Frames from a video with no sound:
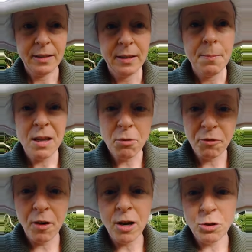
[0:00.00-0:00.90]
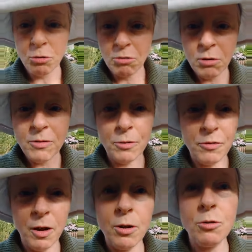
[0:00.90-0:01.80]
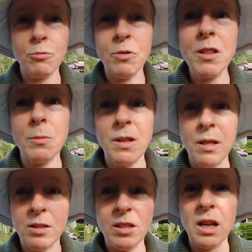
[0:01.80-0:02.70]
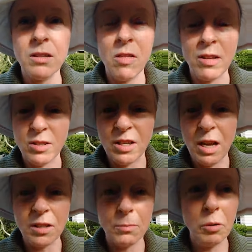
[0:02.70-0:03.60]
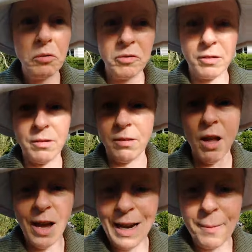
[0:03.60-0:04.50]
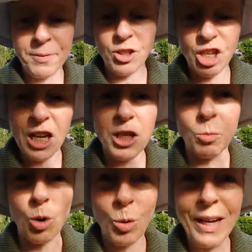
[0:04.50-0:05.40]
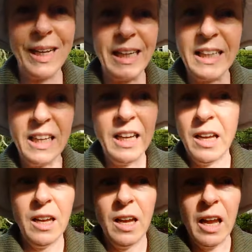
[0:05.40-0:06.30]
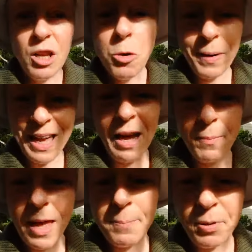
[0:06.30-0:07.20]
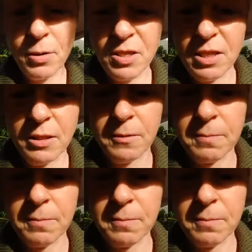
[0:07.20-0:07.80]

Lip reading: But you'll find your groove, you'll find your rhythm, and then things start to move and line up and change more quickly, and you become that person.